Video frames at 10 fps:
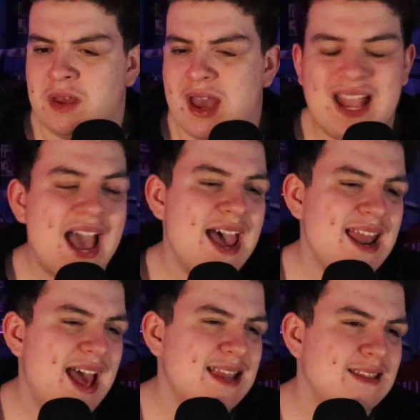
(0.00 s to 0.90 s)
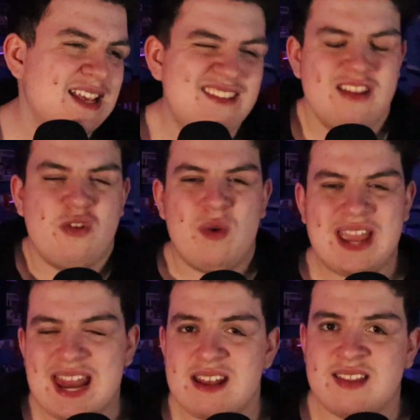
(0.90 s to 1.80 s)
a guy that isn't
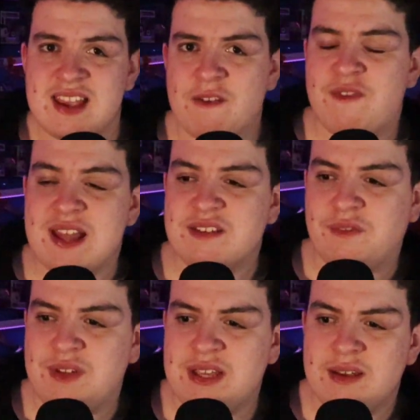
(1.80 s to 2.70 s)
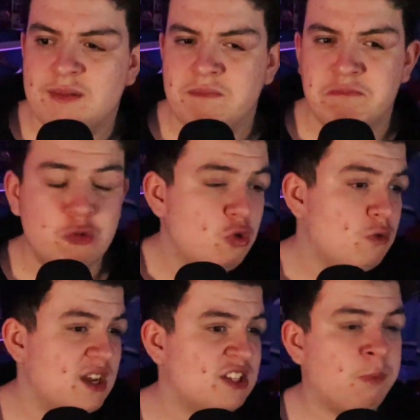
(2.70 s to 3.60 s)
doing anything offensively,
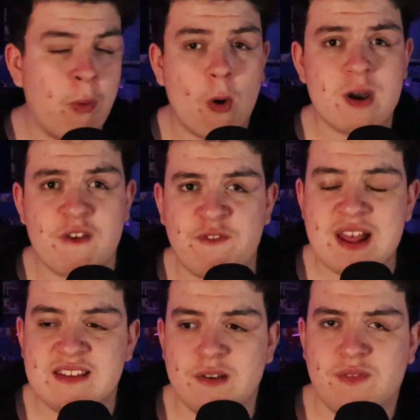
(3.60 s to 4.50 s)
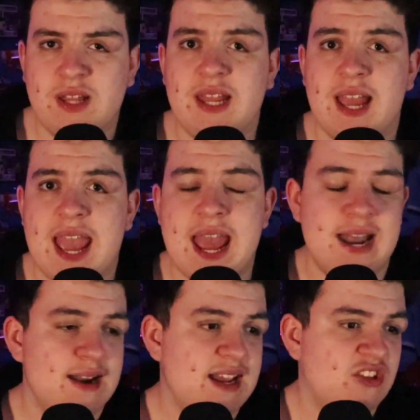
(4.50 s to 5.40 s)
who is poor defensively,
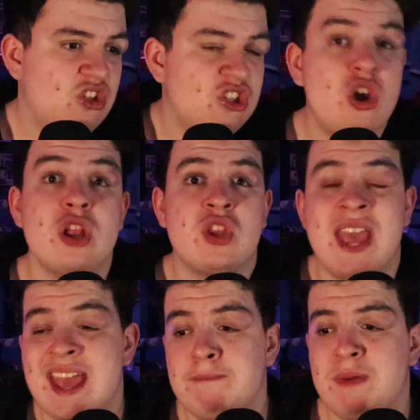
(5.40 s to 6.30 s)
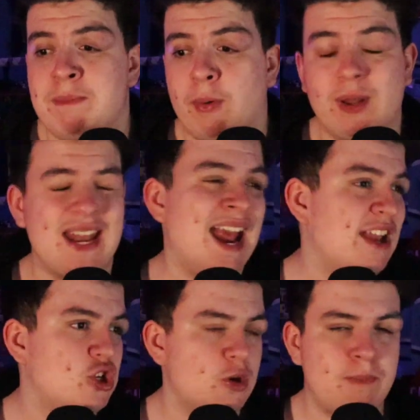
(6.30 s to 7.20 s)
and is just good to hit people and
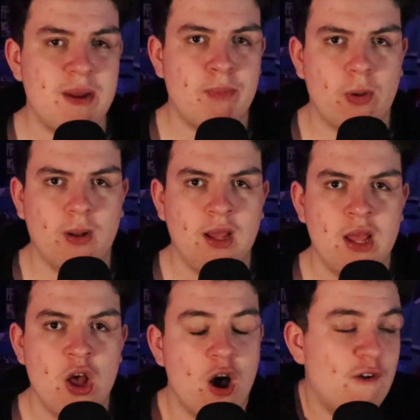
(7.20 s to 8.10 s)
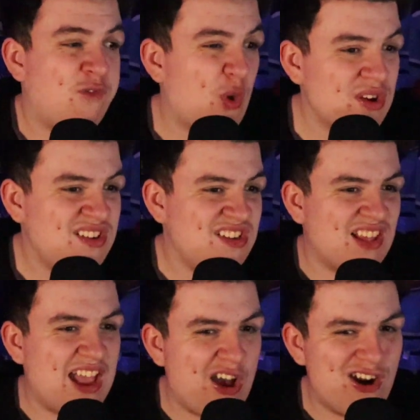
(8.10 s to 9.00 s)
injured people, of course he's
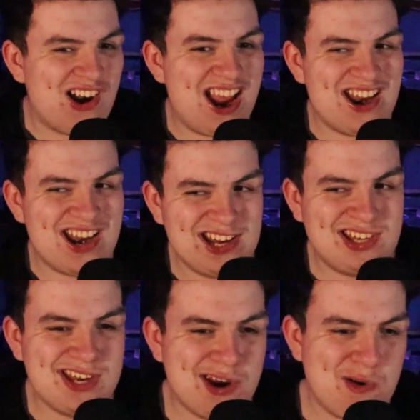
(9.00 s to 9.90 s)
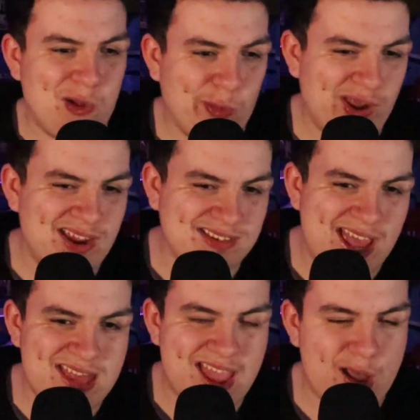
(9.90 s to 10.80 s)
like, all right, an 18-year-old with his
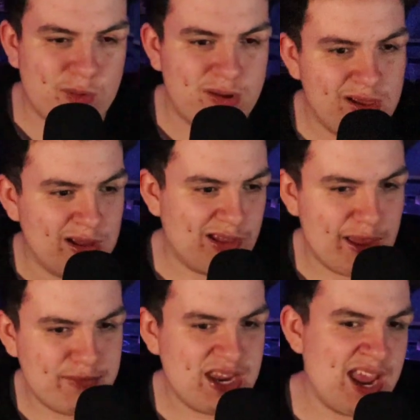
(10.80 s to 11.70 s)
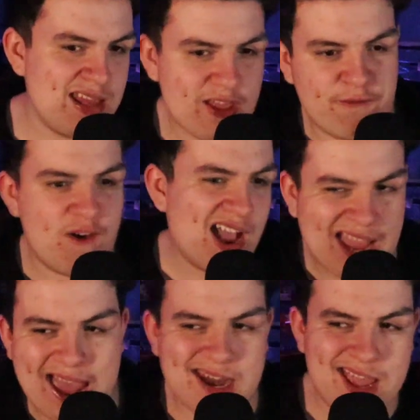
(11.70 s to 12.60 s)
head down. Let me hit the
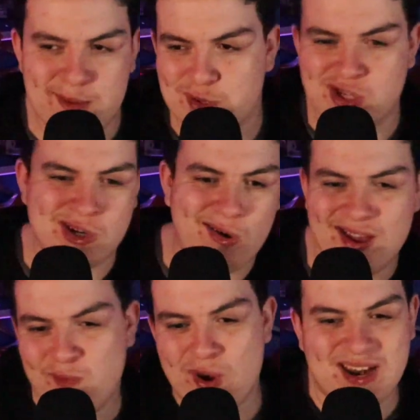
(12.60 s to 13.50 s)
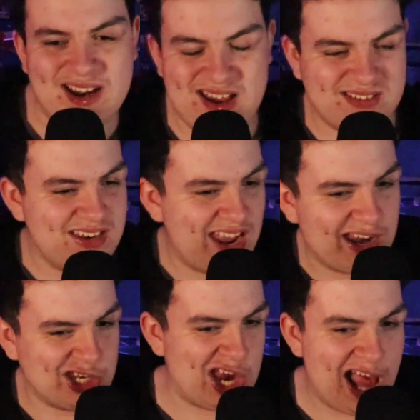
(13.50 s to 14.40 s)
fuck out of him to show him what it is in the
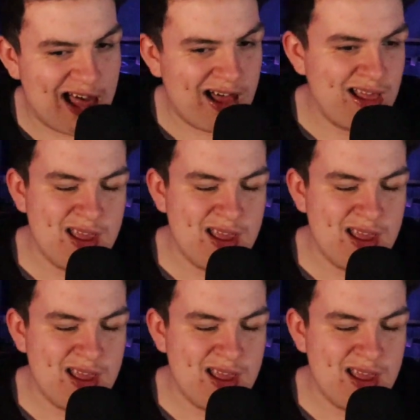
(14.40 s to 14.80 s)
NHL.